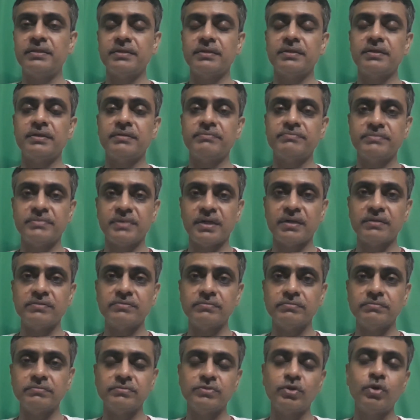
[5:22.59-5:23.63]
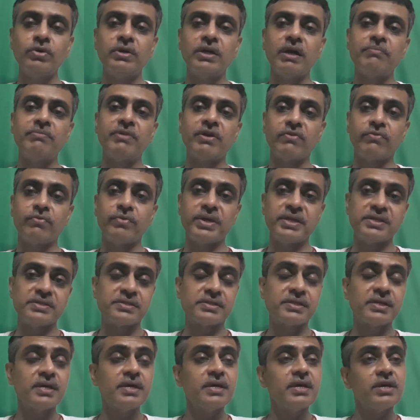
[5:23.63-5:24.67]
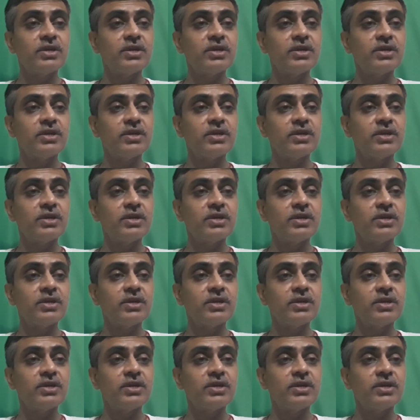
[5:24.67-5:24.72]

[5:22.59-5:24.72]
a good number of wins.